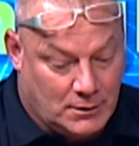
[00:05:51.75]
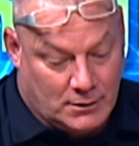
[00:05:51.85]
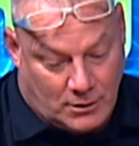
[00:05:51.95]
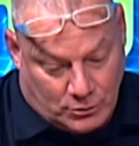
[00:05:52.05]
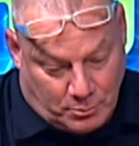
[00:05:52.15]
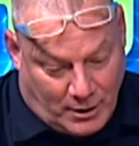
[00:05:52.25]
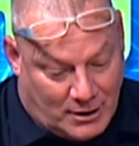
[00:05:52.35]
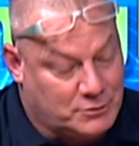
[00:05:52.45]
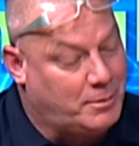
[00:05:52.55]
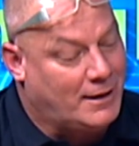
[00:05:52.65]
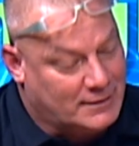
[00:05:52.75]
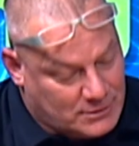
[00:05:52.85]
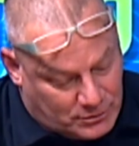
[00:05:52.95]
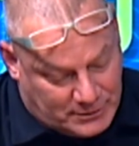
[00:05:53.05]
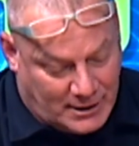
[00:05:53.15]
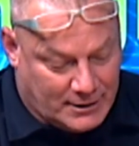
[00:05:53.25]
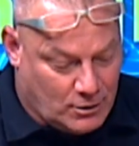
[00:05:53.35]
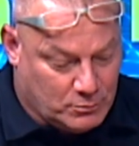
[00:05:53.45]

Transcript: Coach Brown's passed, Coach Netticomb's